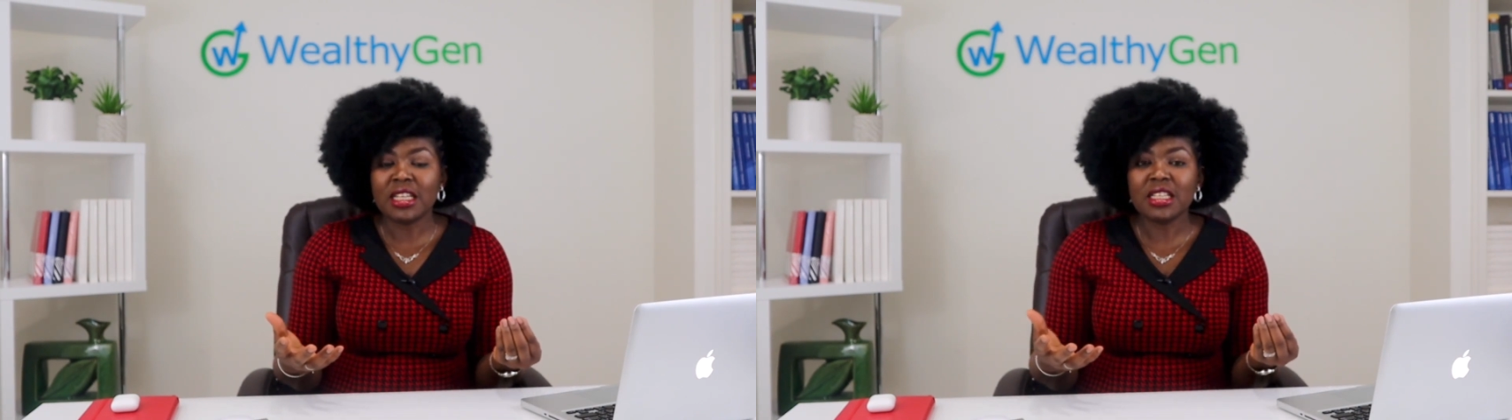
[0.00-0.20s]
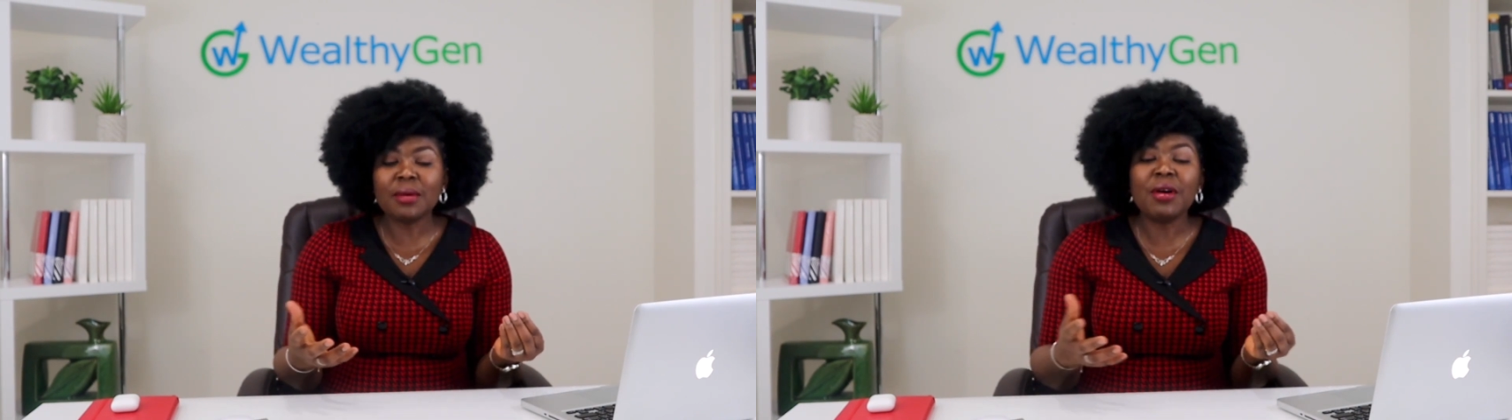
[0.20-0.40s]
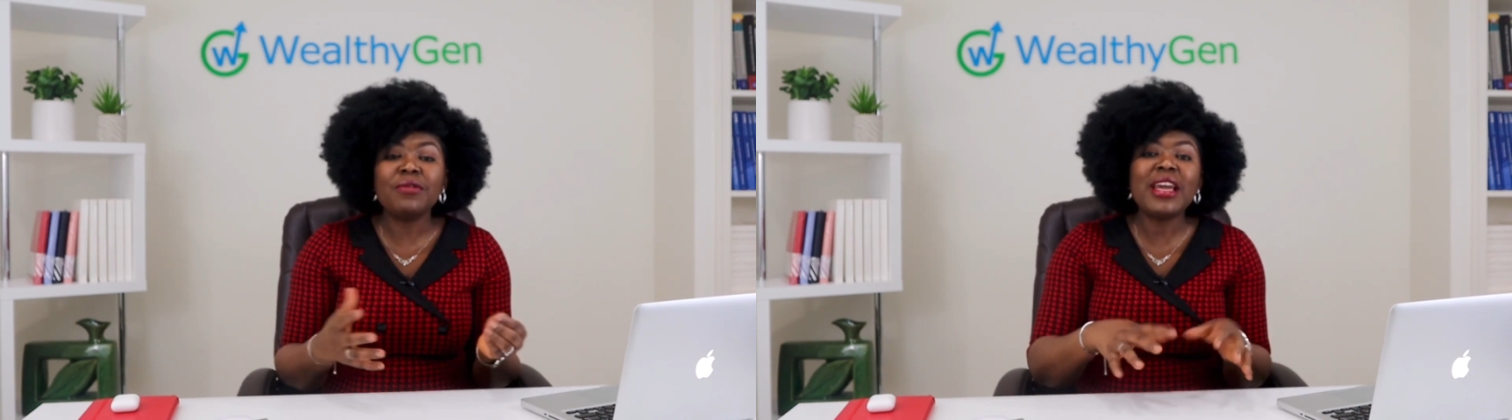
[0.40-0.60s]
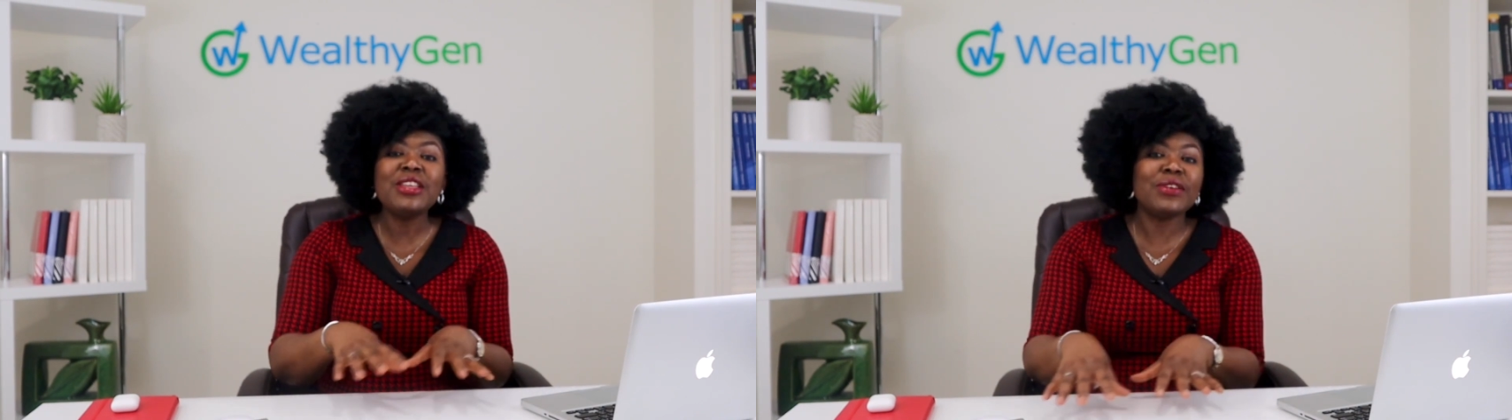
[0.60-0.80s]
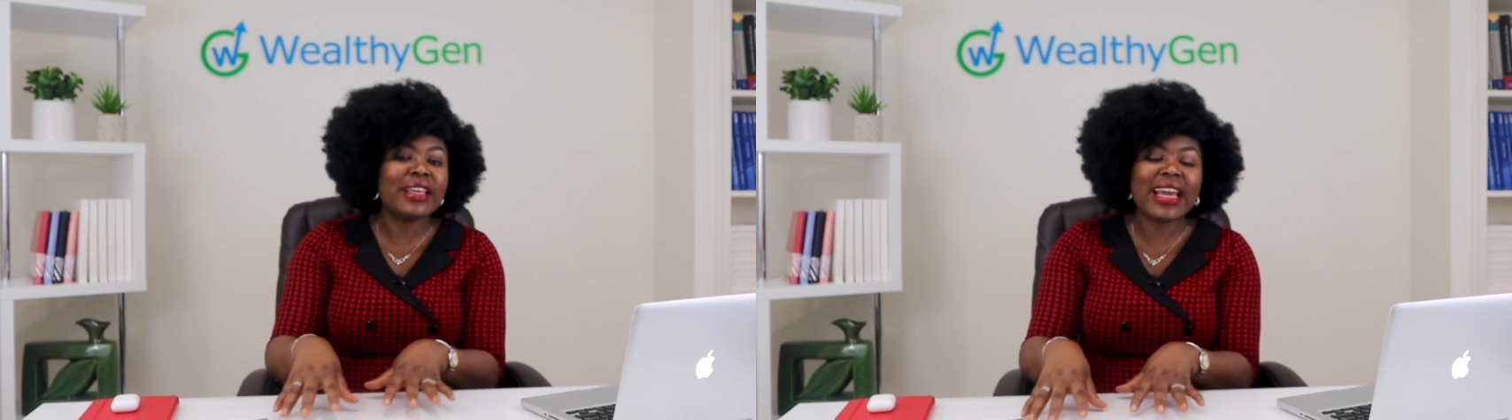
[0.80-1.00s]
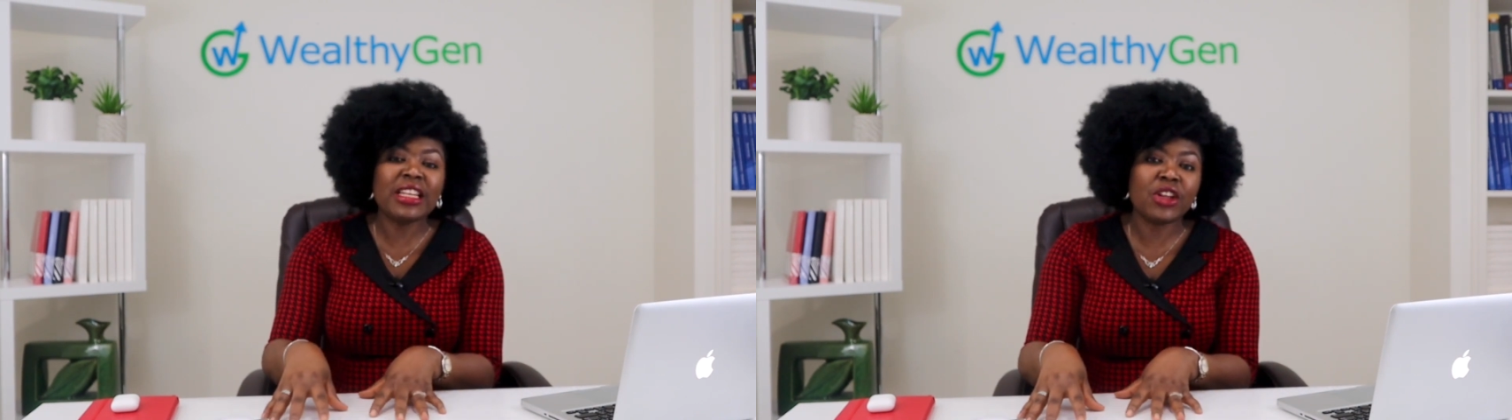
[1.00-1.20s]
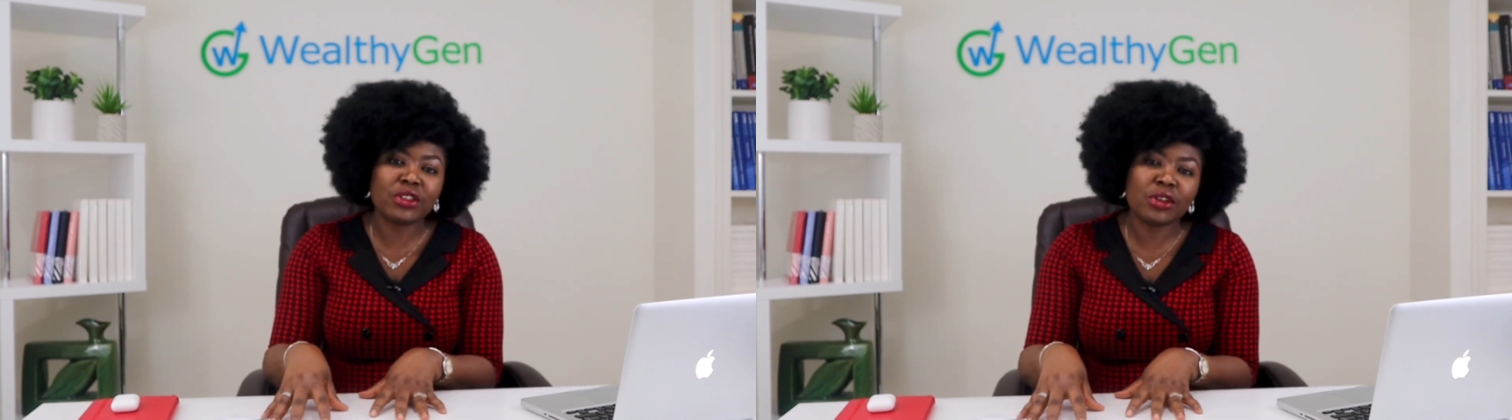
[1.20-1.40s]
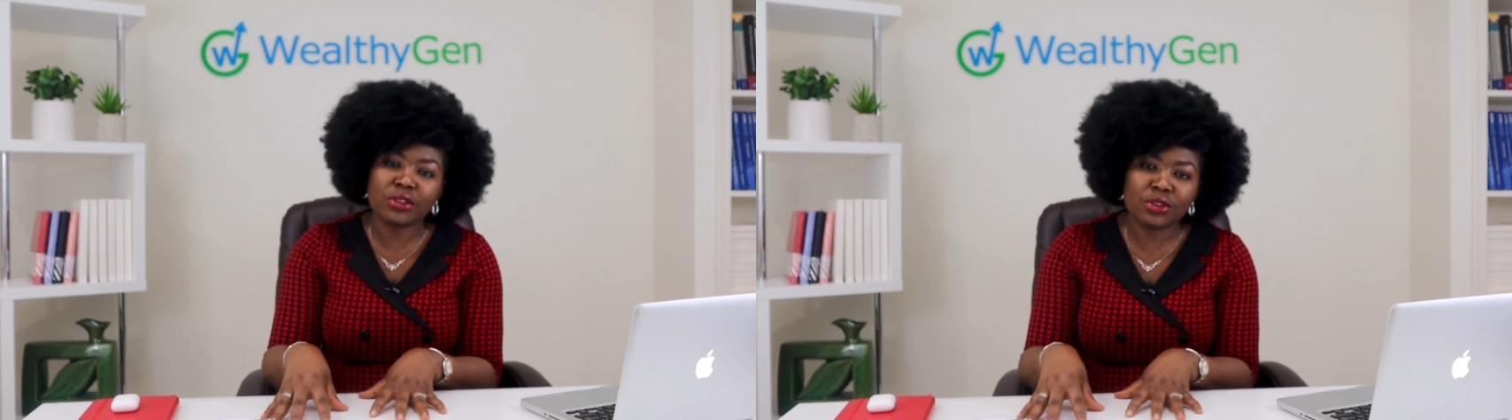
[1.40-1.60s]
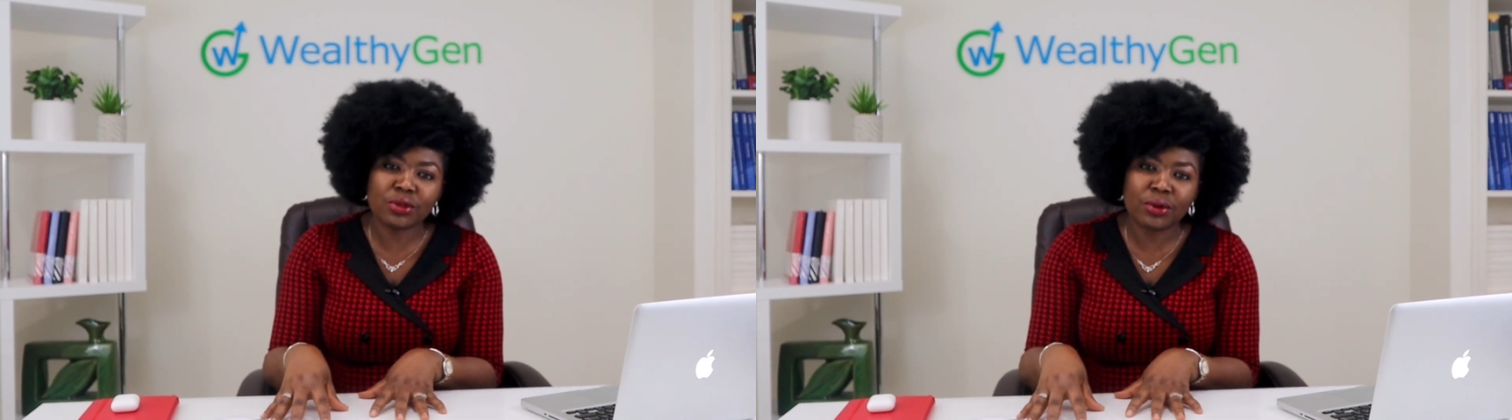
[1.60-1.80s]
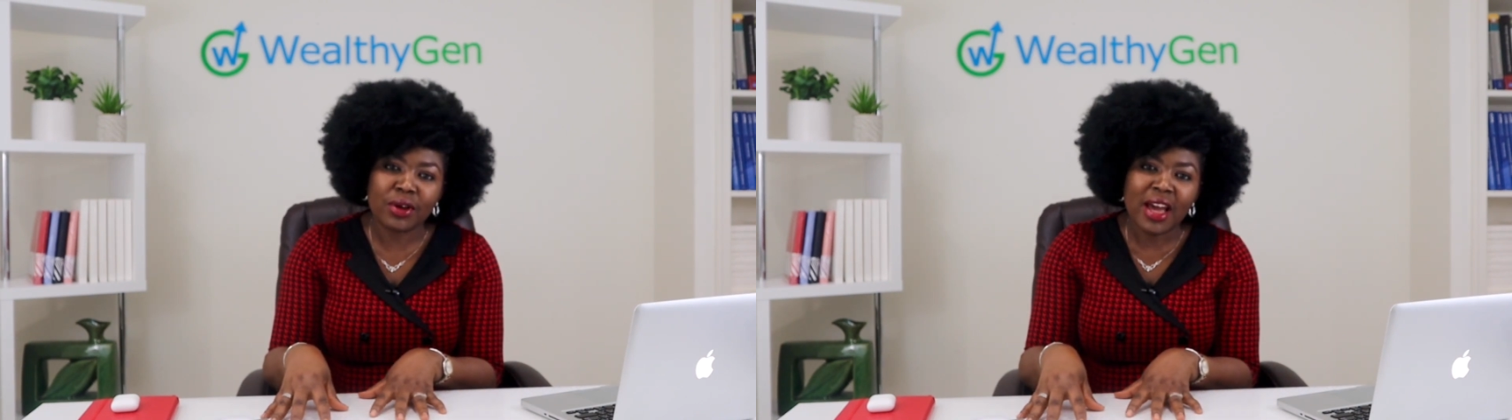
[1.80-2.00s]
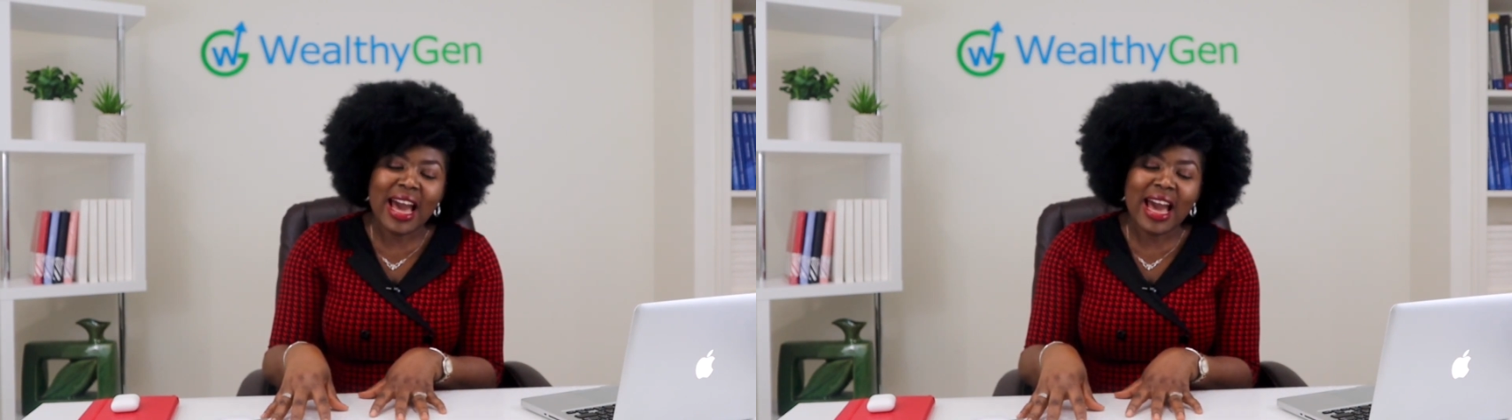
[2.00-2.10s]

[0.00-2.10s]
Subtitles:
Some of them you cannot control.